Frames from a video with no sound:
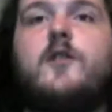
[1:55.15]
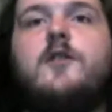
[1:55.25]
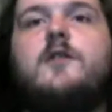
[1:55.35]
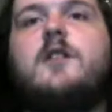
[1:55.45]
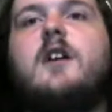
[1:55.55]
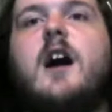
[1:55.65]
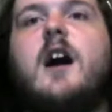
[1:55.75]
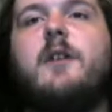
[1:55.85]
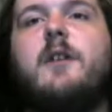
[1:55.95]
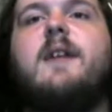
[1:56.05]
and what you
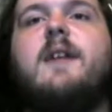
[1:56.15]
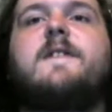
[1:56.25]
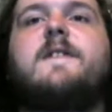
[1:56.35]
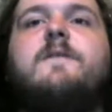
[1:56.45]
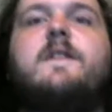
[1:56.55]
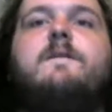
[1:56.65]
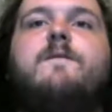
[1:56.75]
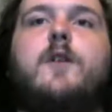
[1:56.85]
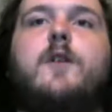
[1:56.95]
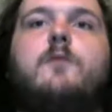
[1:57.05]
get is something fun
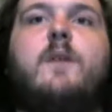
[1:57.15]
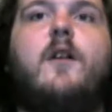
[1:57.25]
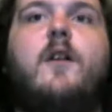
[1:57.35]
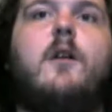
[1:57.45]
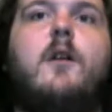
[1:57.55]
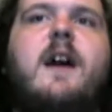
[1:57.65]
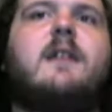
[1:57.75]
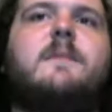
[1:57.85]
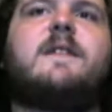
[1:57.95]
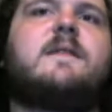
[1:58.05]
with horror
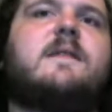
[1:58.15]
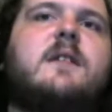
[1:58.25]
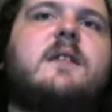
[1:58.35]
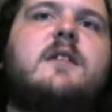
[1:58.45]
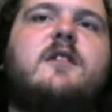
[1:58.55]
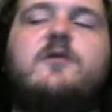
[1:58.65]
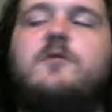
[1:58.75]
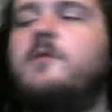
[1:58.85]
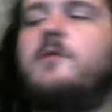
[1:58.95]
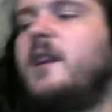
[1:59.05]
elements, and it's cool. I like that.